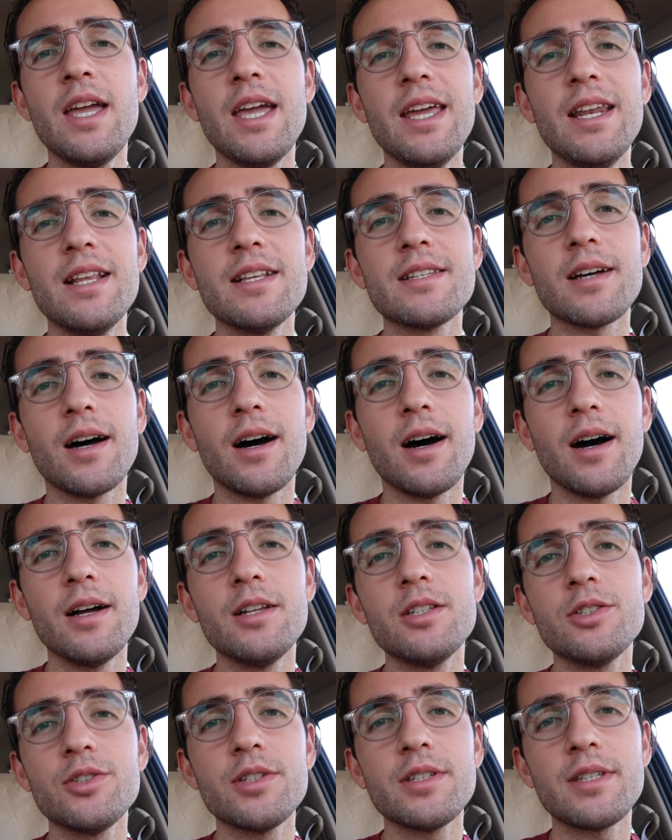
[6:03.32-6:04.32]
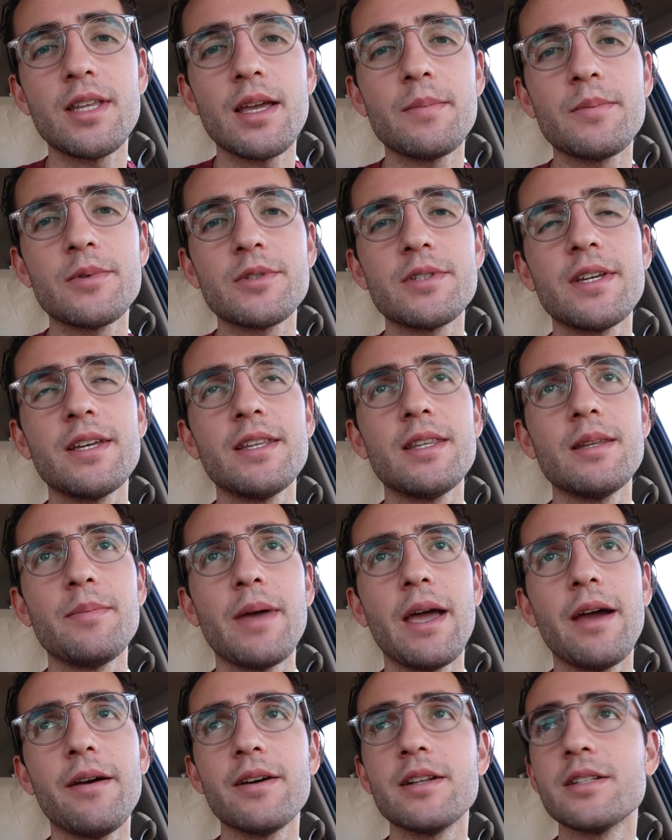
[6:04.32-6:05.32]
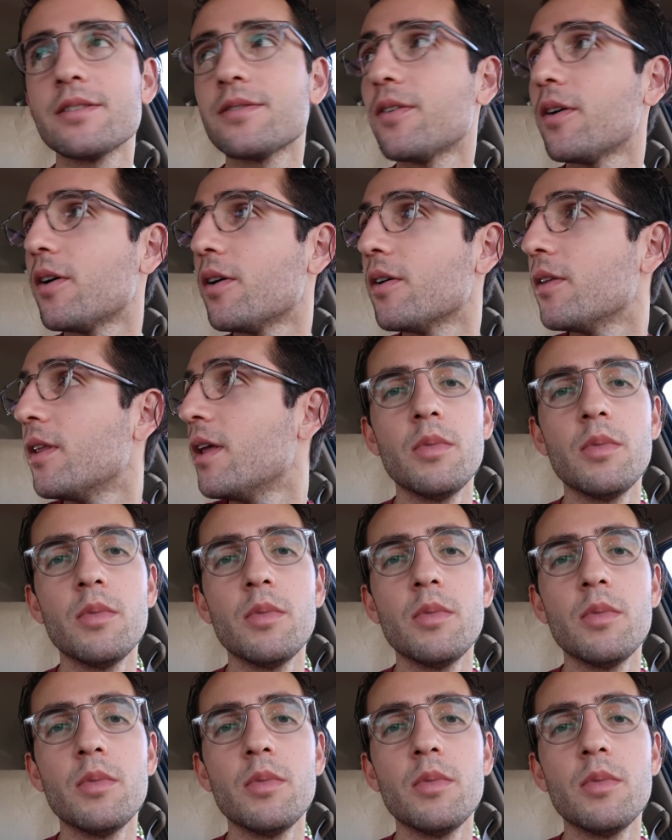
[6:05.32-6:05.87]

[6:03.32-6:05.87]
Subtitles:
It is 110% the parents' fault.